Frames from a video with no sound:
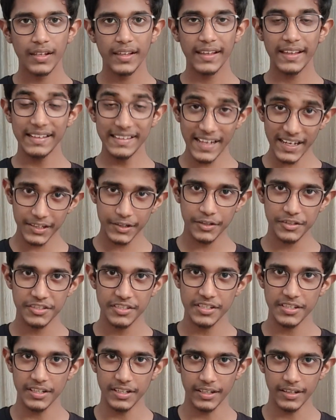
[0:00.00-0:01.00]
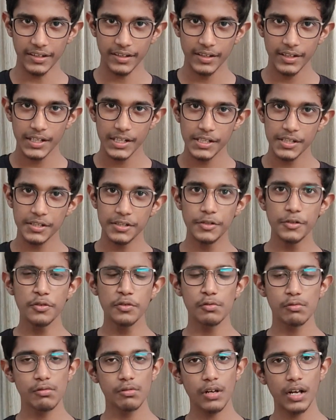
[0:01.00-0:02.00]
Electricity.
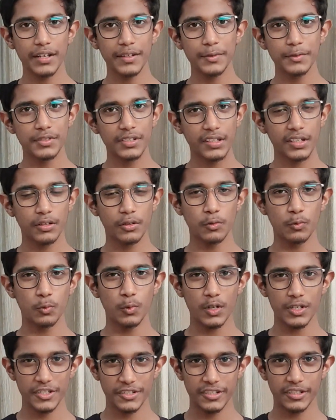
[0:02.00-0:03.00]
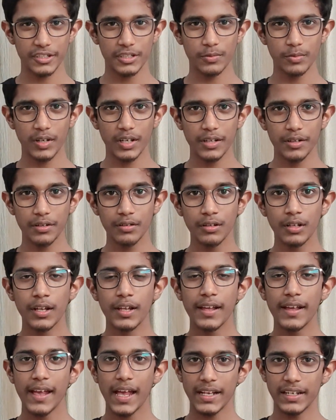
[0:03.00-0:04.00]
You are using it to watch this video,
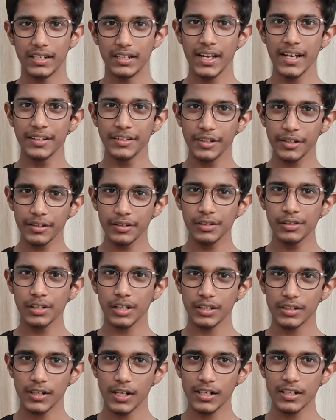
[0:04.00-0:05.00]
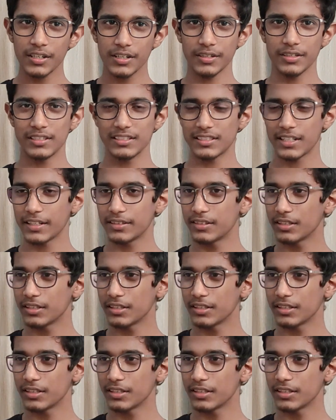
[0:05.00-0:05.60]
and electrical conductors like